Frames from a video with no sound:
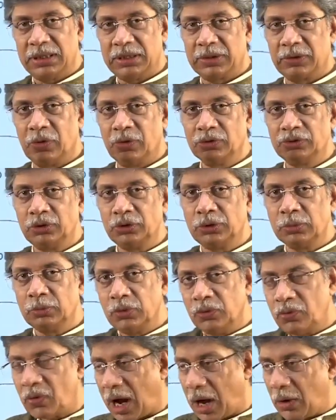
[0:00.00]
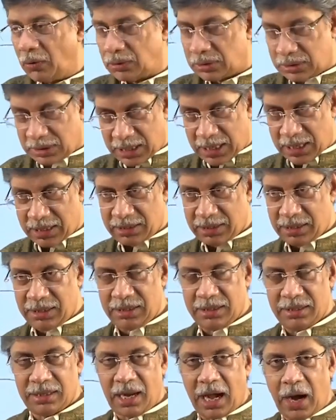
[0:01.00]
It goes on to move out and
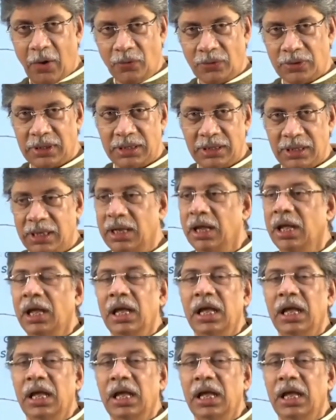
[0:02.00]
in, out and in.